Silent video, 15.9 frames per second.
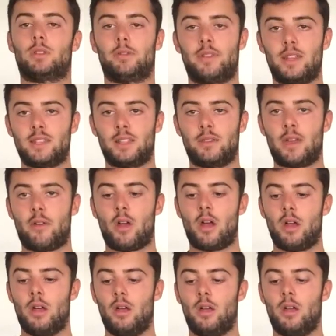a defensive
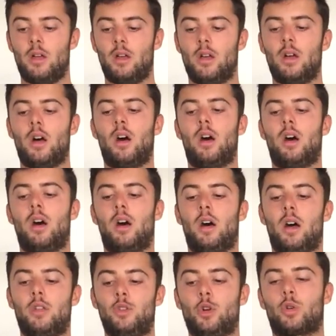error.
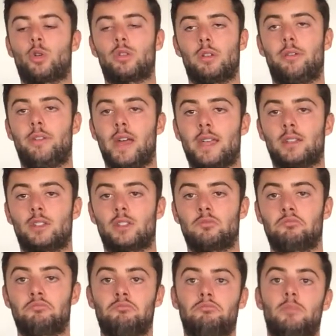Knock-on effects.
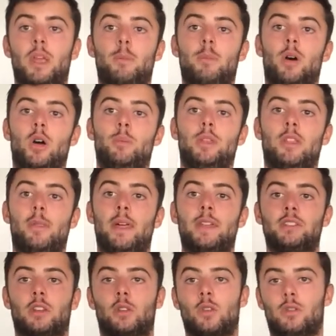It might be that
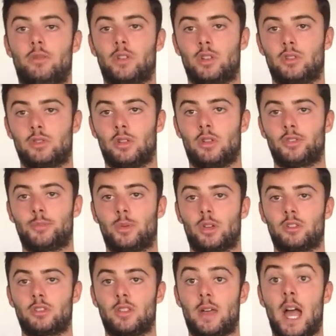there's a confidence loss
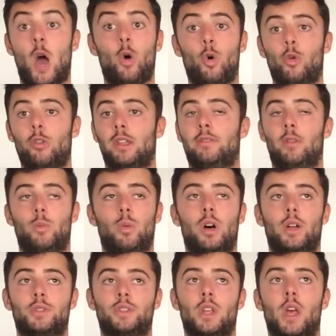because of that, or even
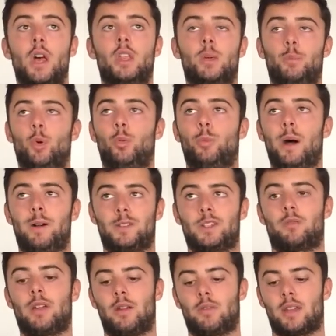worse, the ball
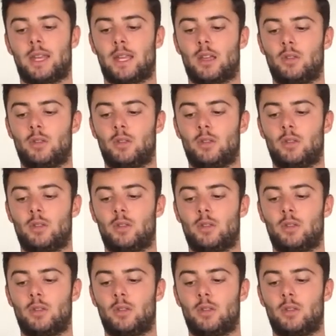bounces around and it